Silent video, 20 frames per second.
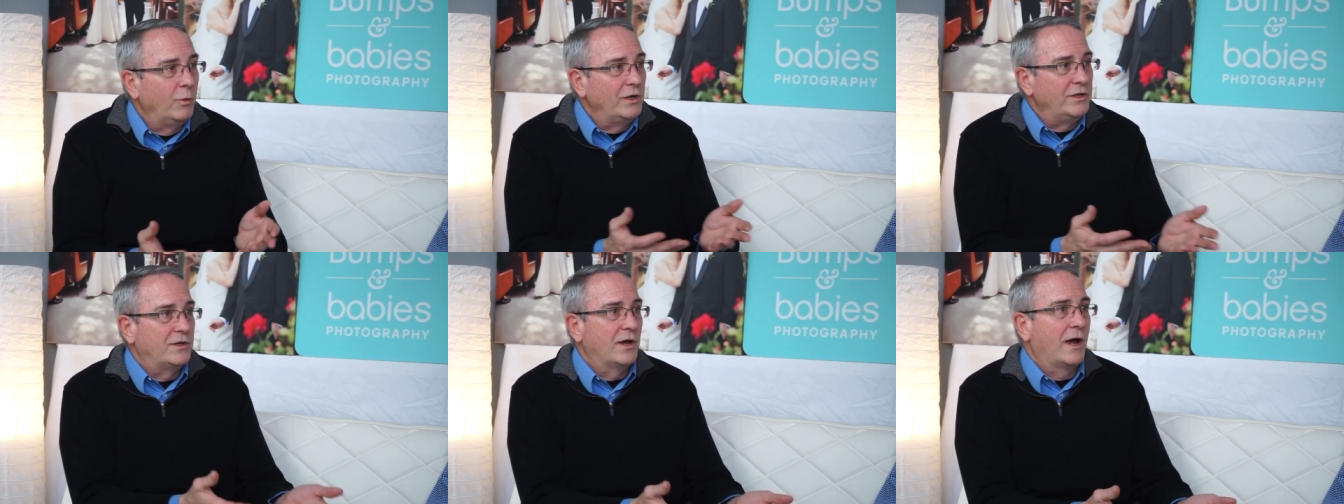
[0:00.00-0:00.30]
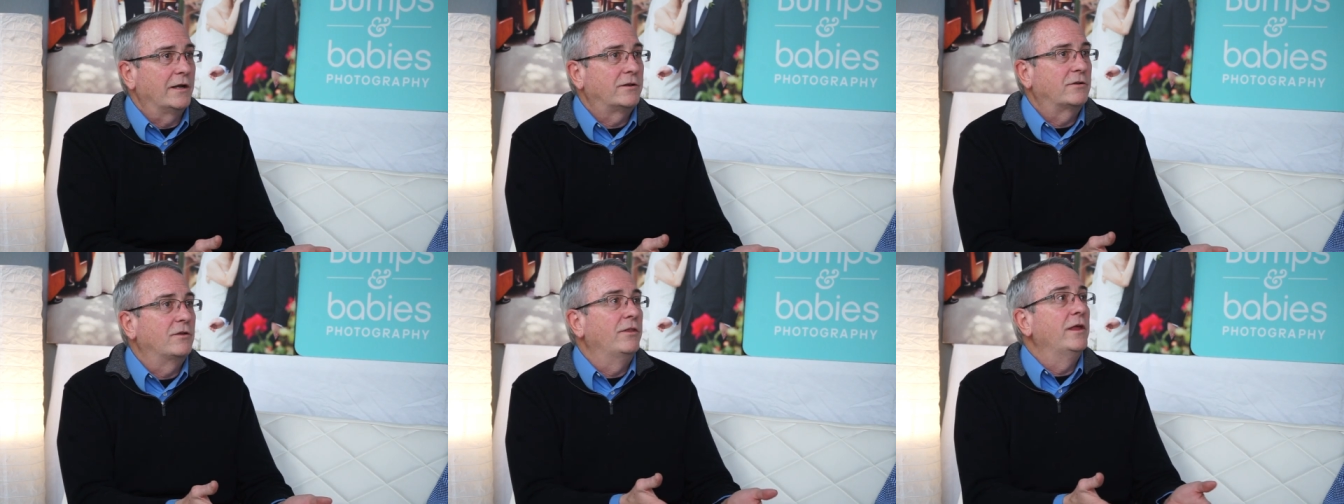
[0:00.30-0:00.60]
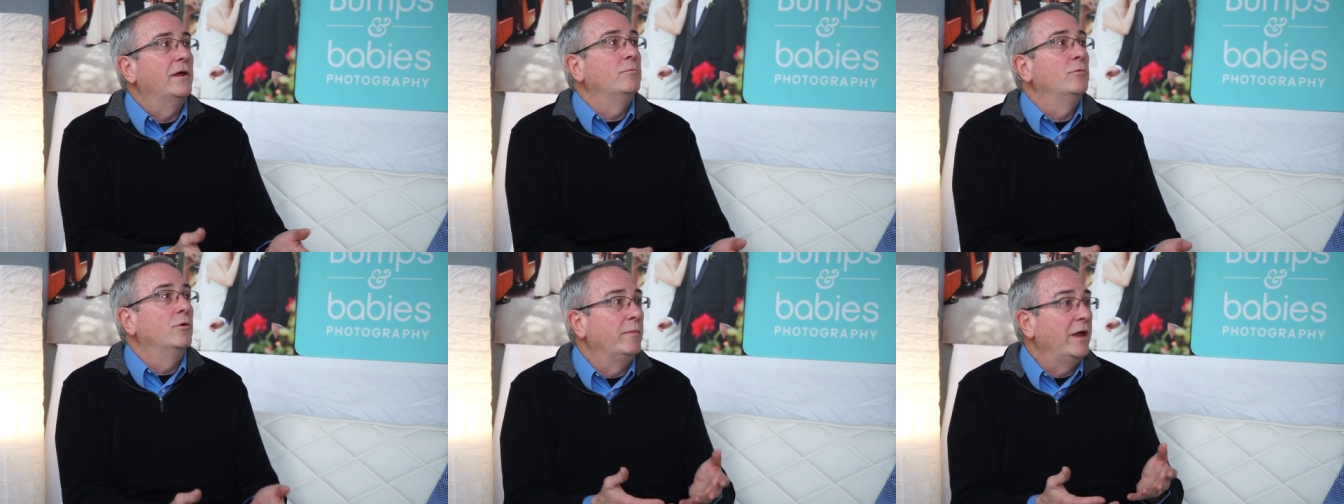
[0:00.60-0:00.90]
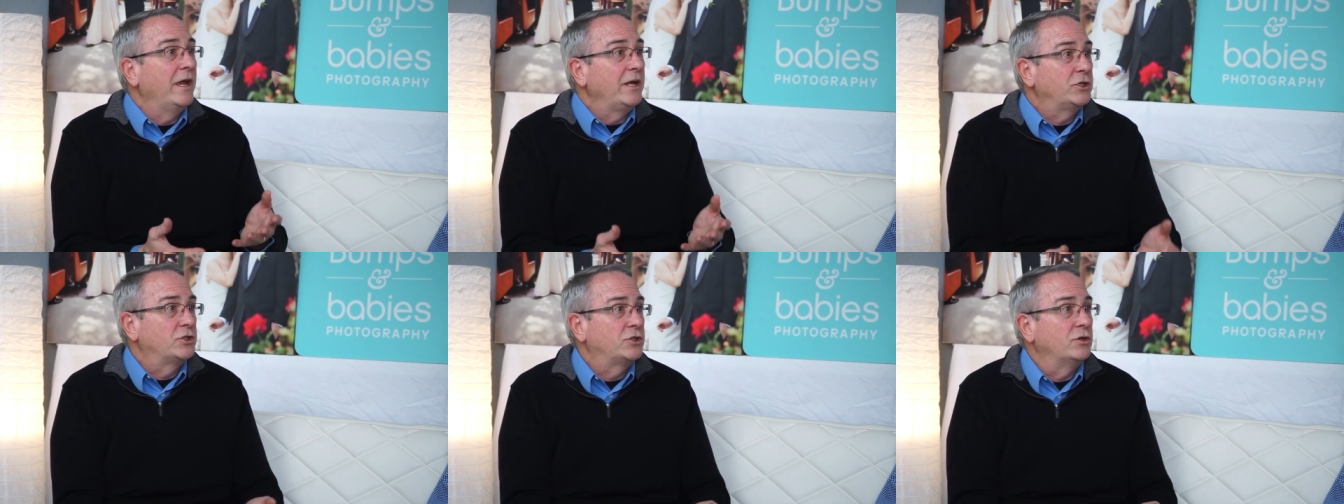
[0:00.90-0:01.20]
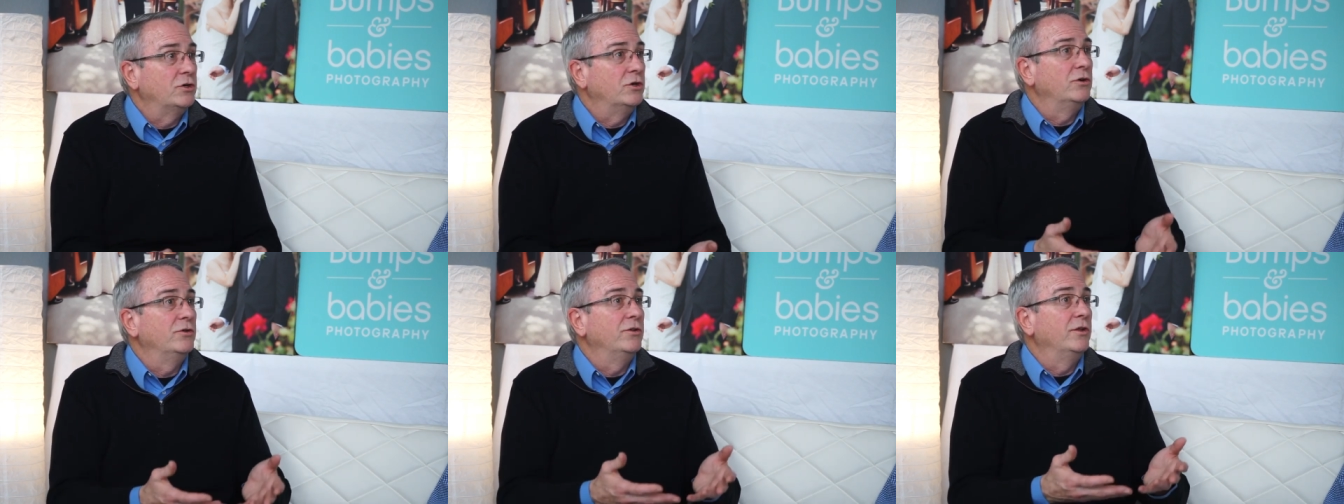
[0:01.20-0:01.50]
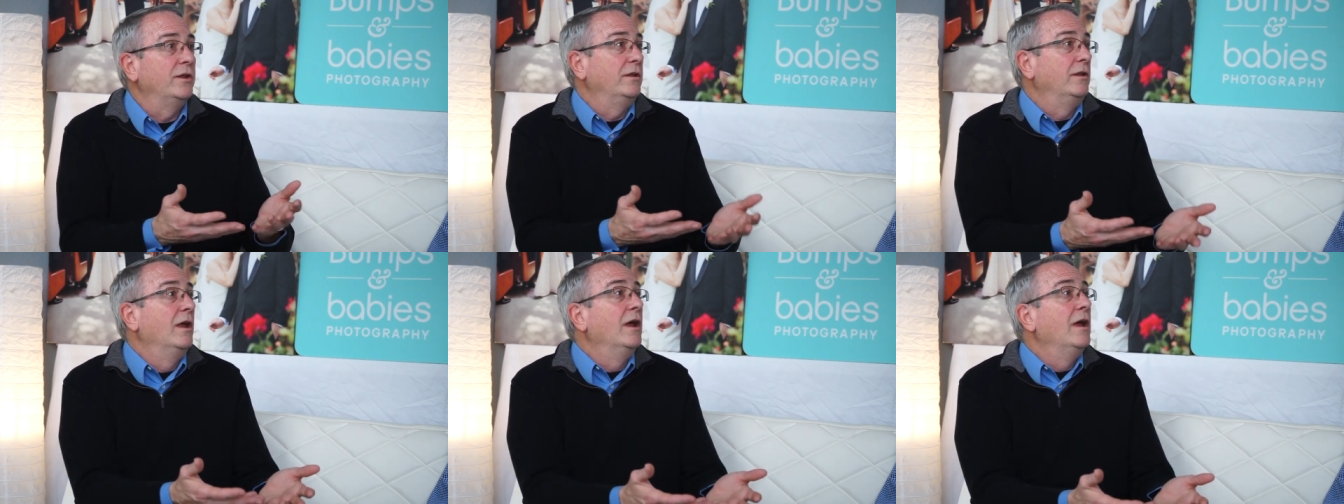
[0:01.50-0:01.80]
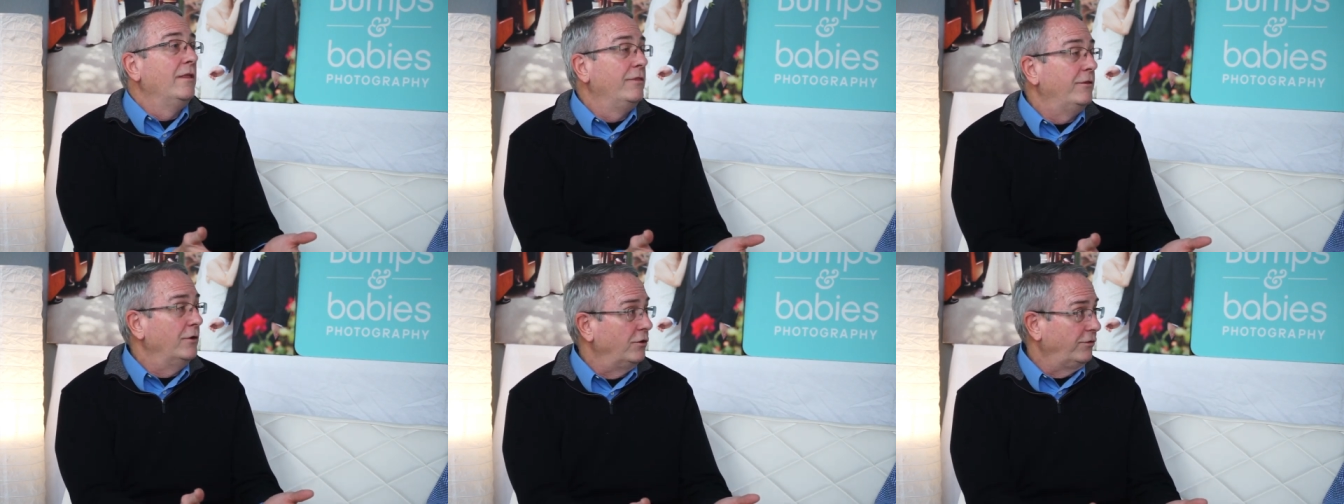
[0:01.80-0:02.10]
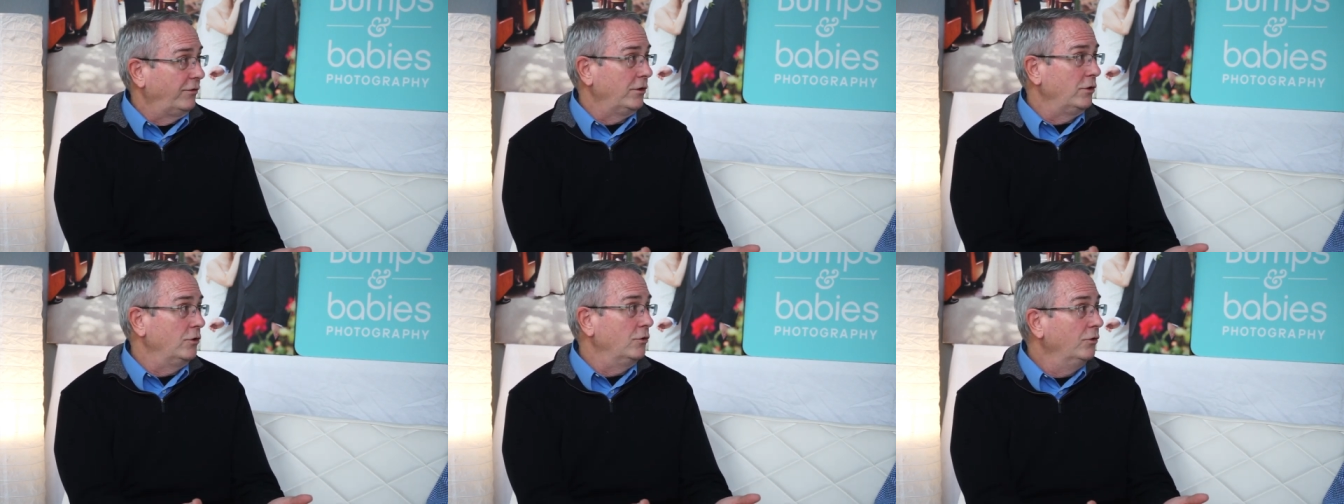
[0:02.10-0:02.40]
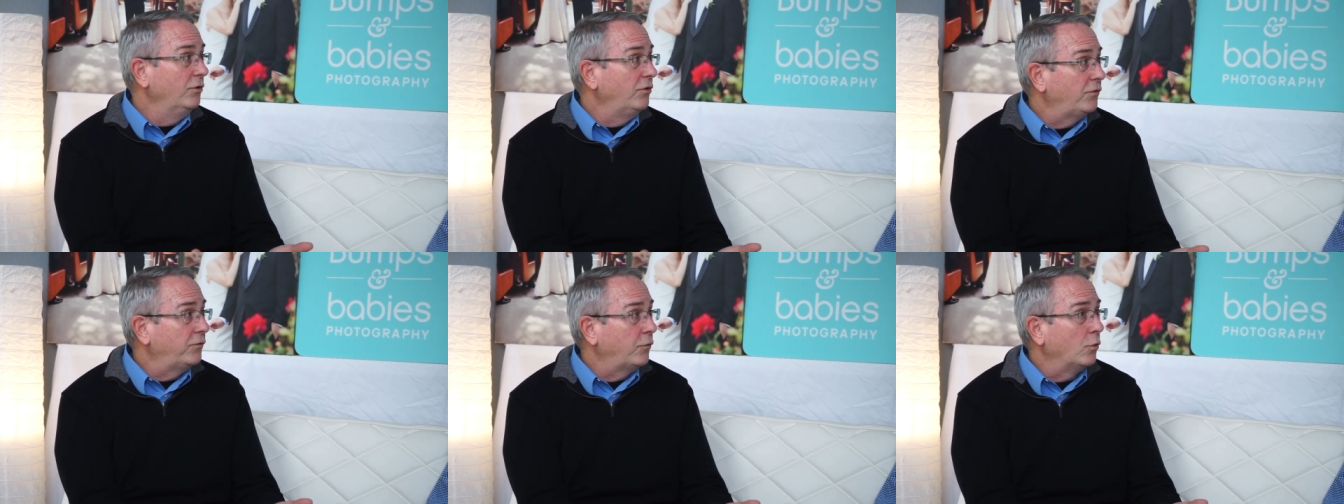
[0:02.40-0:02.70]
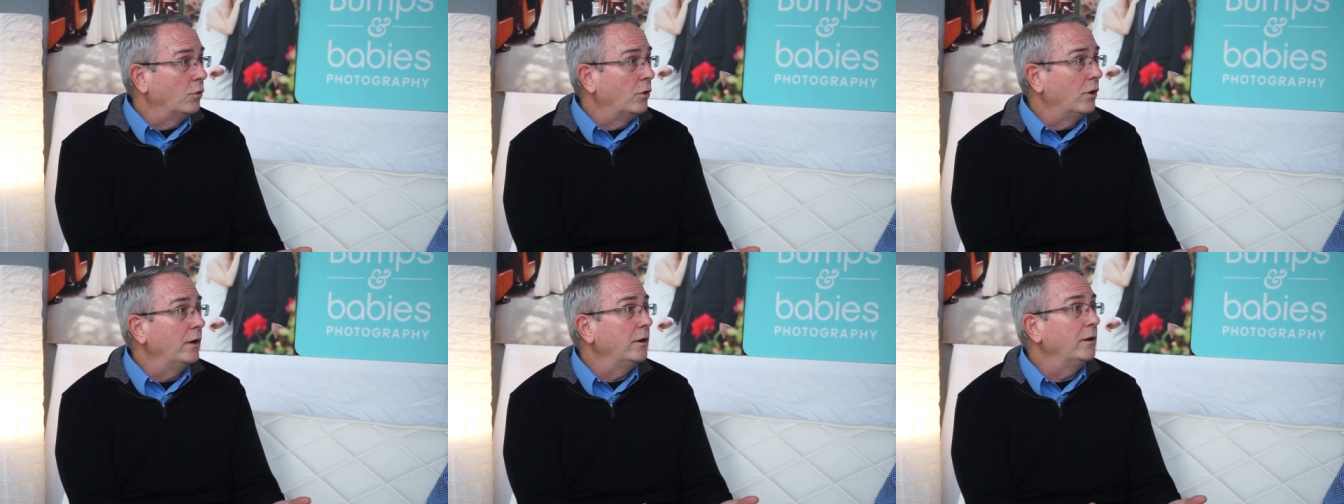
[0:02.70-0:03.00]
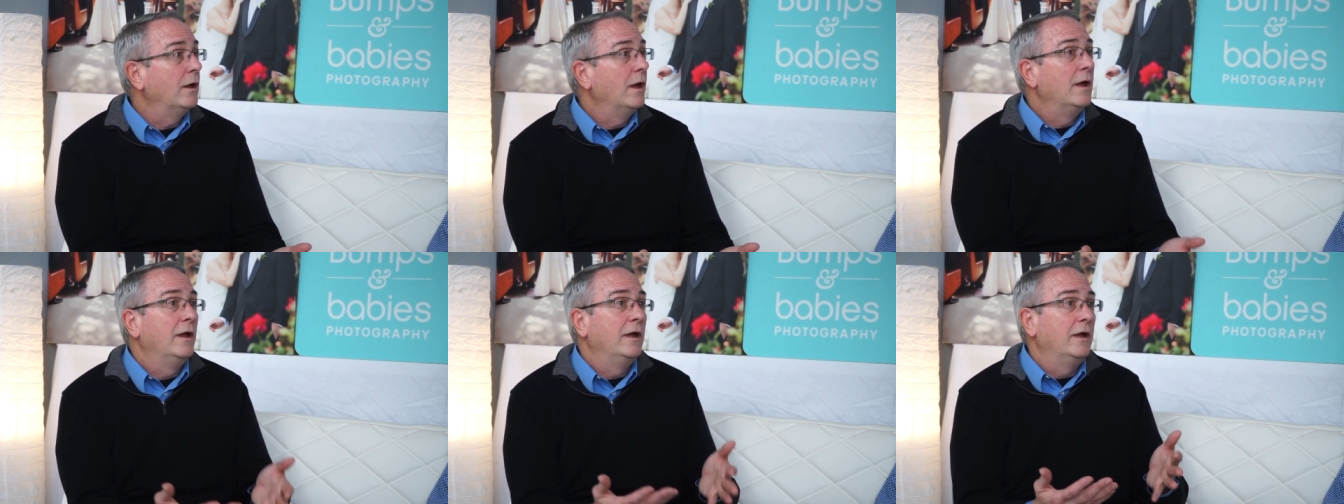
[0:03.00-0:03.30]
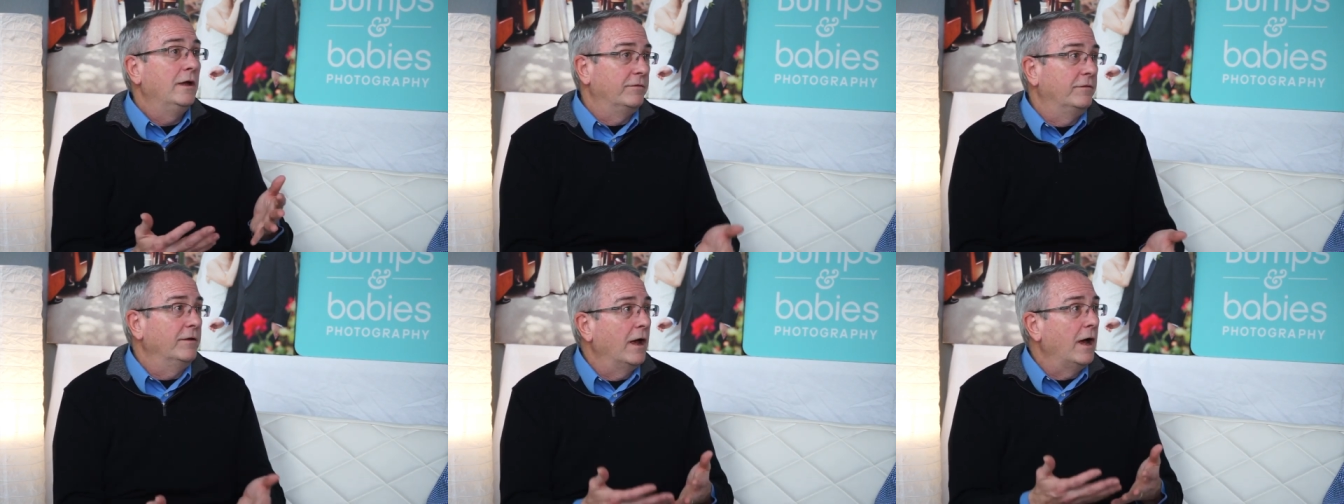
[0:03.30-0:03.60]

uh, we talk to them and make sure that there's a use for it.